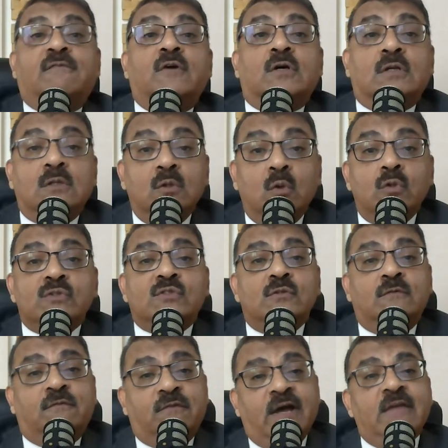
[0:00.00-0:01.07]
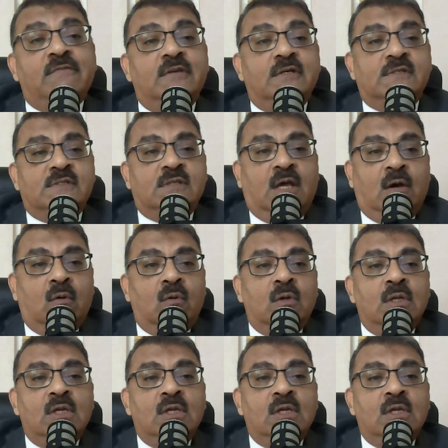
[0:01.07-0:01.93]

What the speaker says: for close to 5 years now.